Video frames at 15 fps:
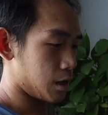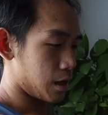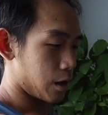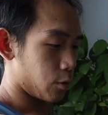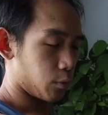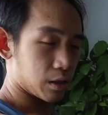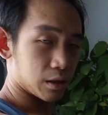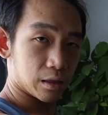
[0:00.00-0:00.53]

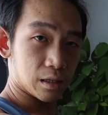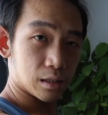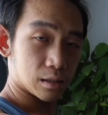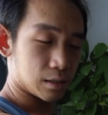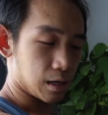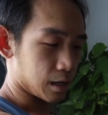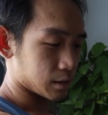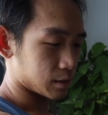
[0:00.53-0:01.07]
And what this
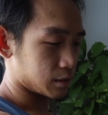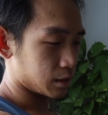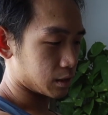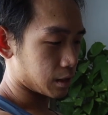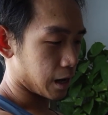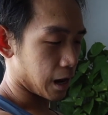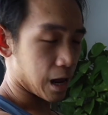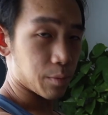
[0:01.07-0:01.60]
does, this
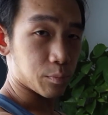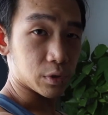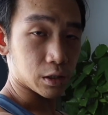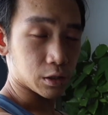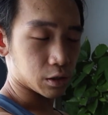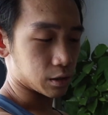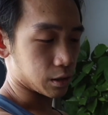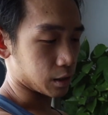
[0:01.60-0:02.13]
hand
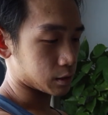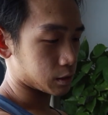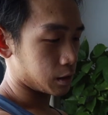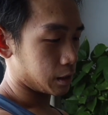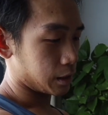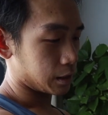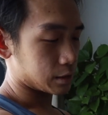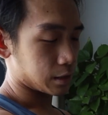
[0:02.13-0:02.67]
position does,
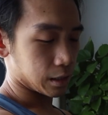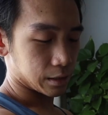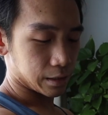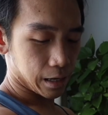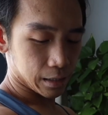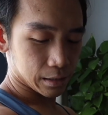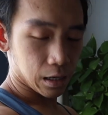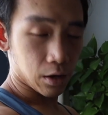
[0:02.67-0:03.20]
is that it
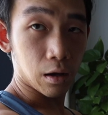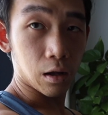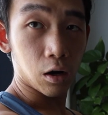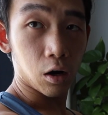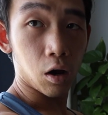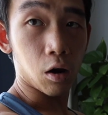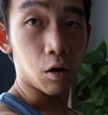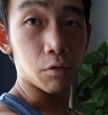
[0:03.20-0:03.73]
takes a
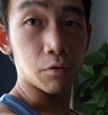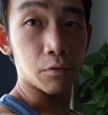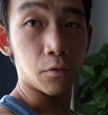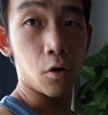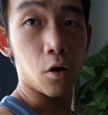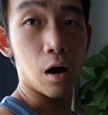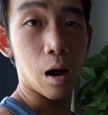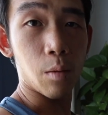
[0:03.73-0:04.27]
lot of
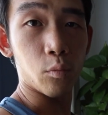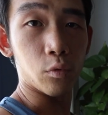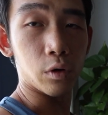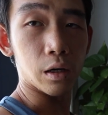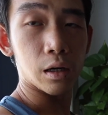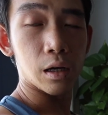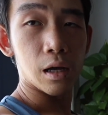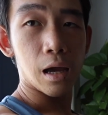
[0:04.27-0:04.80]
forearm
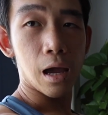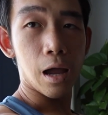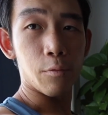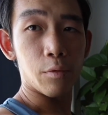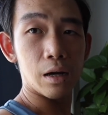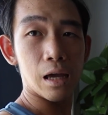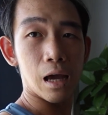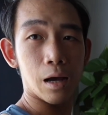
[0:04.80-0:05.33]
work and
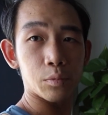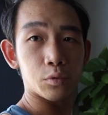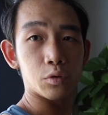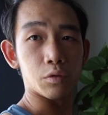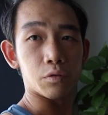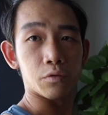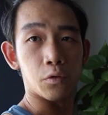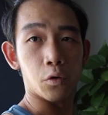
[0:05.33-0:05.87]
really helps you
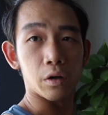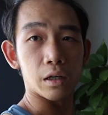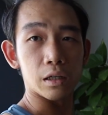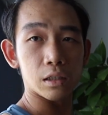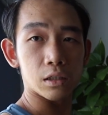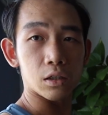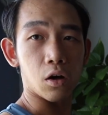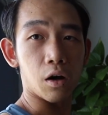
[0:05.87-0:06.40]
to
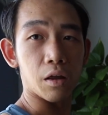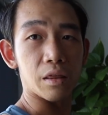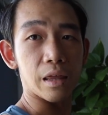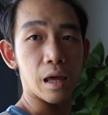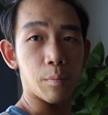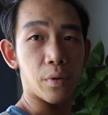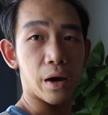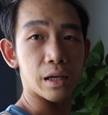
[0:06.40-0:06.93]
focus on
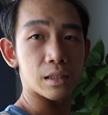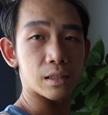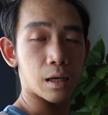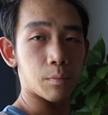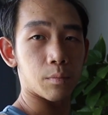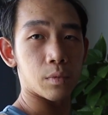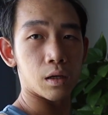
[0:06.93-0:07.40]
that bicep.